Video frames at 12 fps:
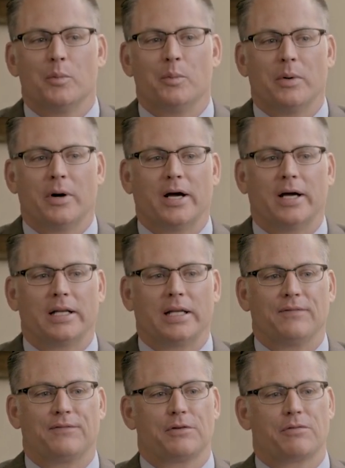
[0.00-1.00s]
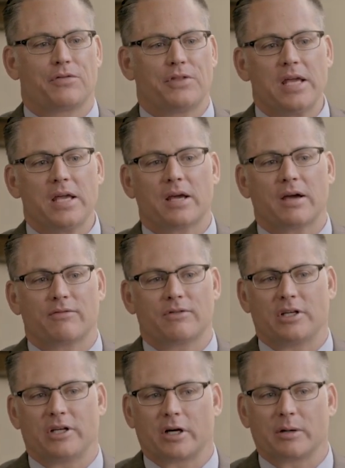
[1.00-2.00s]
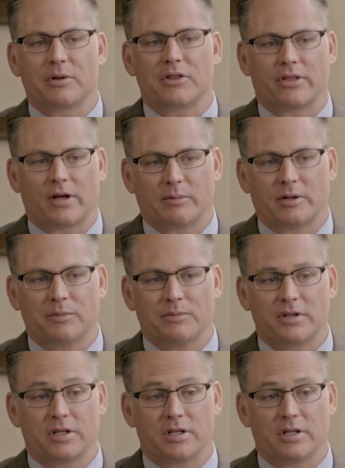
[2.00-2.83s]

but if you think of the Urim and Thummim,